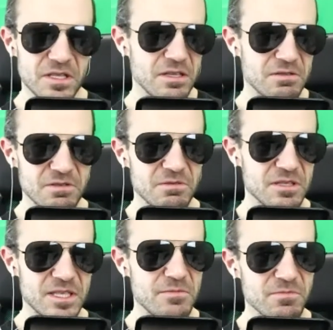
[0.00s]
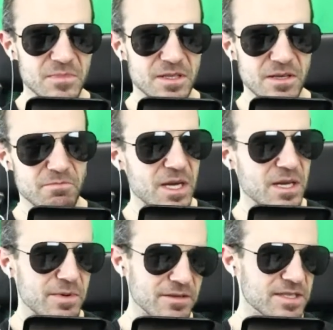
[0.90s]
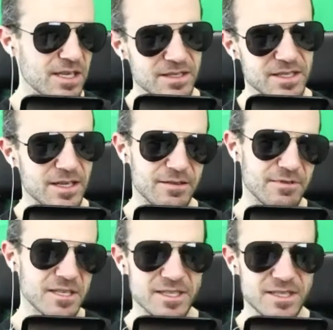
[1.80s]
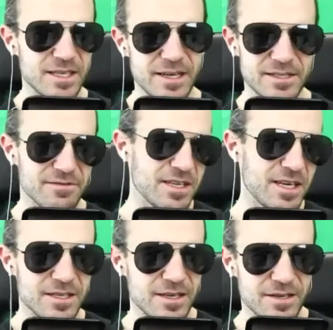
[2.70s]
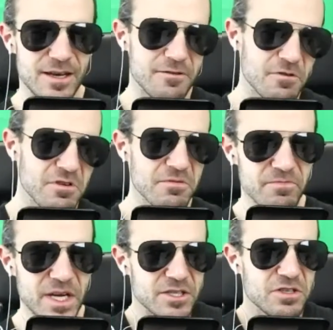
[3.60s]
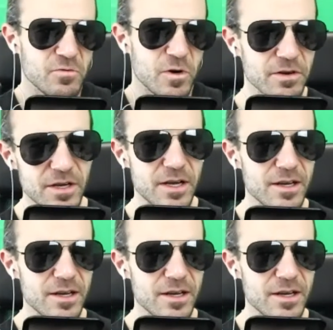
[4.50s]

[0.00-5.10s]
and it seemed it made about sense that at this size of data and network that should work.